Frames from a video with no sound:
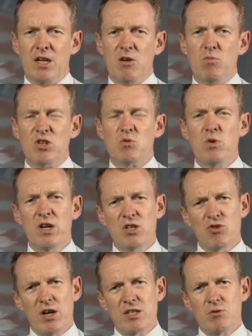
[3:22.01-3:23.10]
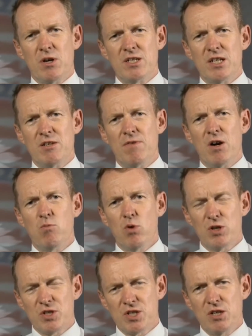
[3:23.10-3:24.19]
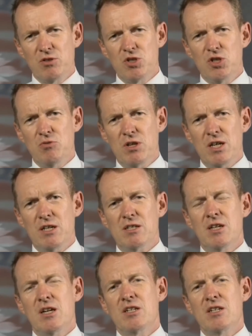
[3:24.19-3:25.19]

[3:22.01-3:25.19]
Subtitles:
in which we are trying to identify what skills you need